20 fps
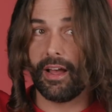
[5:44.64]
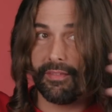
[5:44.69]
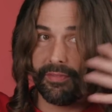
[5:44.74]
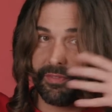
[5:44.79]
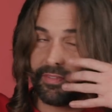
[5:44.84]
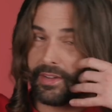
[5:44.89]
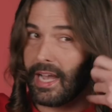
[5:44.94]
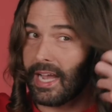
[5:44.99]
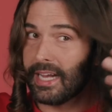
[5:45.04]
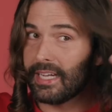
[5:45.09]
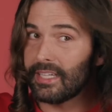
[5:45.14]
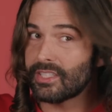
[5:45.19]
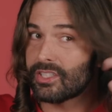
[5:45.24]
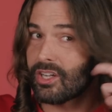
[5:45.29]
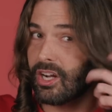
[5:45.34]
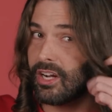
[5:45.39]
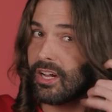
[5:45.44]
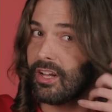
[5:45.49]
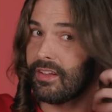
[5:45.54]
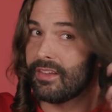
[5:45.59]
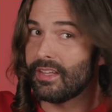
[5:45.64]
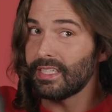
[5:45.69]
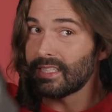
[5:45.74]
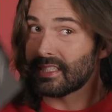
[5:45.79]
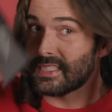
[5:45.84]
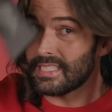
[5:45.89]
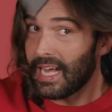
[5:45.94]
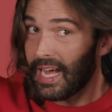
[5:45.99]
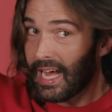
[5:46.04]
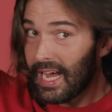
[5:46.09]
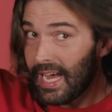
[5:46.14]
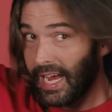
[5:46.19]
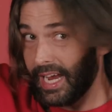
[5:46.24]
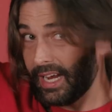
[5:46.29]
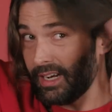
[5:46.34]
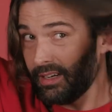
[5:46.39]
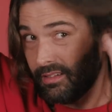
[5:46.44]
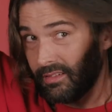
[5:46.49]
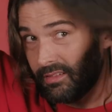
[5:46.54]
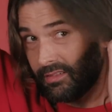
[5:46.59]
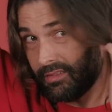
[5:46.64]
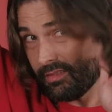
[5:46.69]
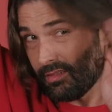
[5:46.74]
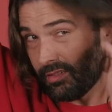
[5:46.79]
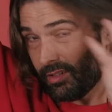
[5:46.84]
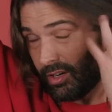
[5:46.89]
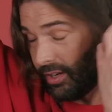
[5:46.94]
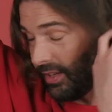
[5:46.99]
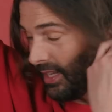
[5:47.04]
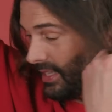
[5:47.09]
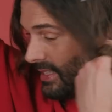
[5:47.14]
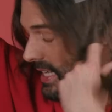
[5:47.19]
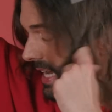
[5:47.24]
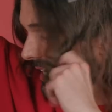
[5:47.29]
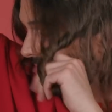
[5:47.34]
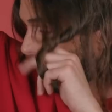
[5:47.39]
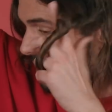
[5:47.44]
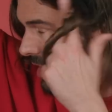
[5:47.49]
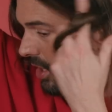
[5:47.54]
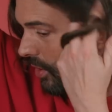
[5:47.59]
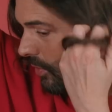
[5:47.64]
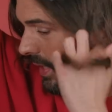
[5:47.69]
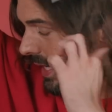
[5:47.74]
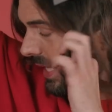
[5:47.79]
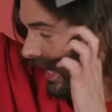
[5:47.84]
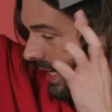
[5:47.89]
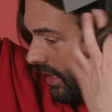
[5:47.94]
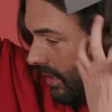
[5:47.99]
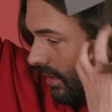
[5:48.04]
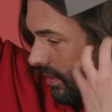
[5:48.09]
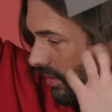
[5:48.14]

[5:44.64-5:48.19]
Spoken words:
I've kind of started on this side, or this side's going.